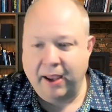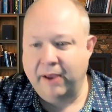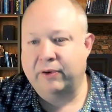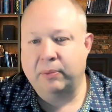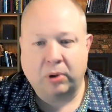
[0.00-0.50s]

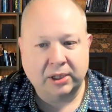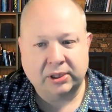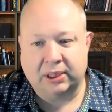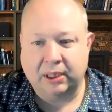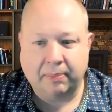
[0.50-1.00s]
every
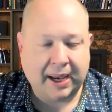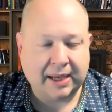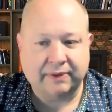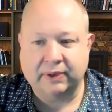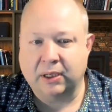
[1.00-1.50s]
project in the
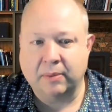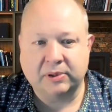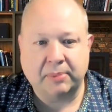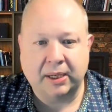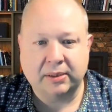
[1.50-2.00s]
passive income
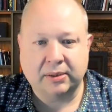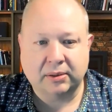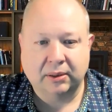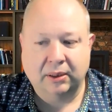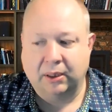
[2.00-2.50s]

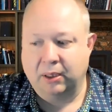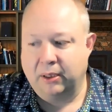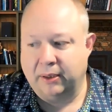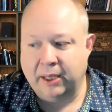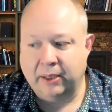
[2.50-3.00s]
space,
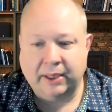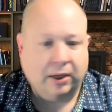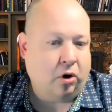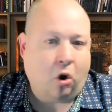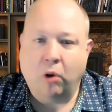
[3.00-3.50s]
they
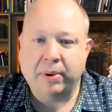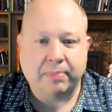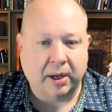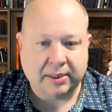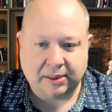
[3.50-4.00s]
could all be
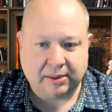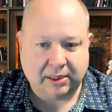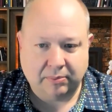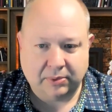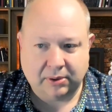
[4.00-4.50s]
Ponzi
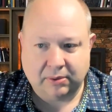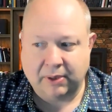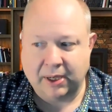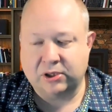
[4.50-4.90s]
schemes, right?